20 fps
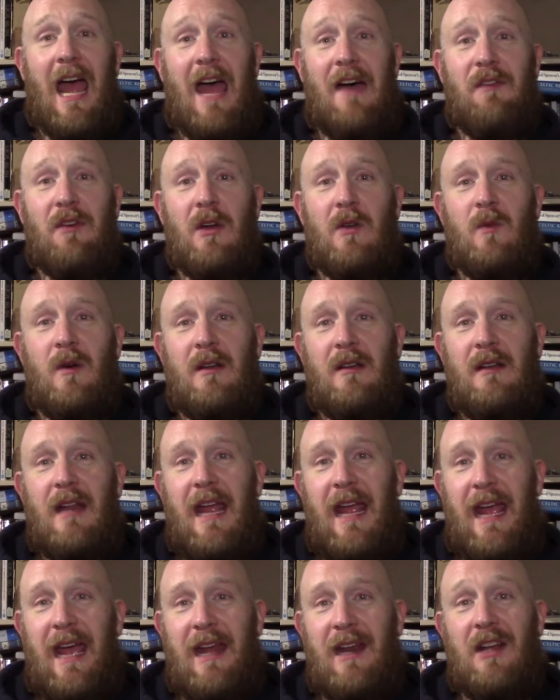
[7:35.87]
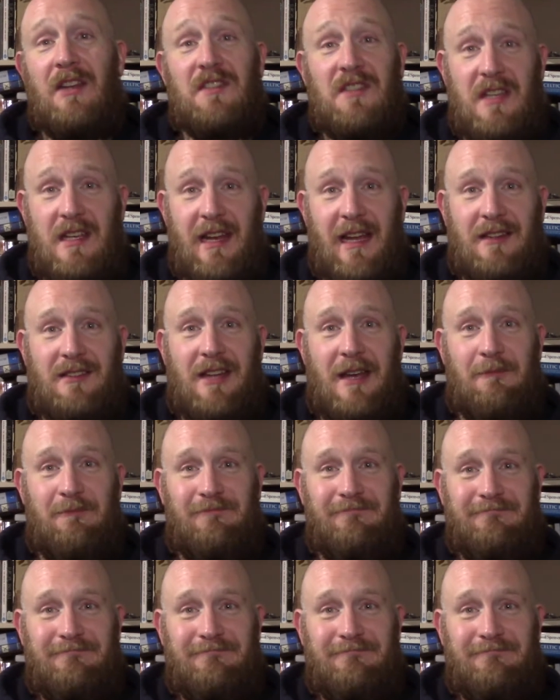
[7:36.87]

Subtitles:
Have a good one, and I'll see you next time.